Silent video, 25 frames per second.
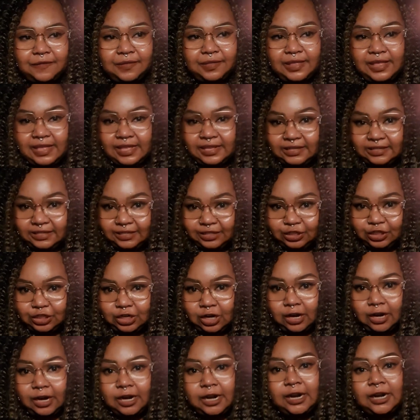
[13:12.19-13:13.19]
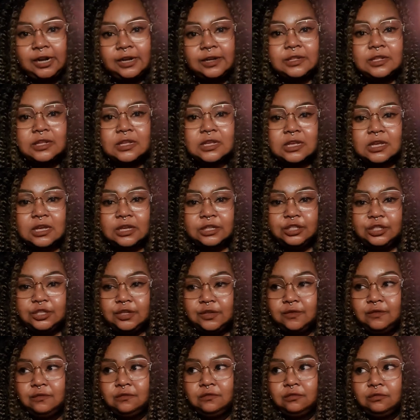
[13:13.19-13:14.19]
this jar
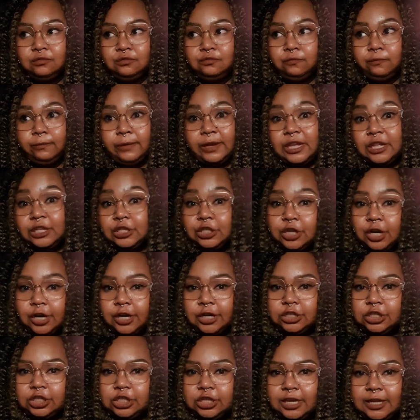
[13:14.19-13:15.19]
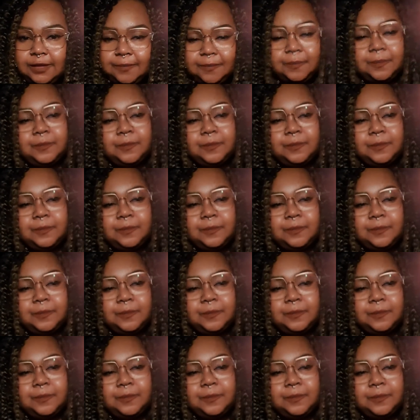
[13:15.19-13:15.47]
to recharge it.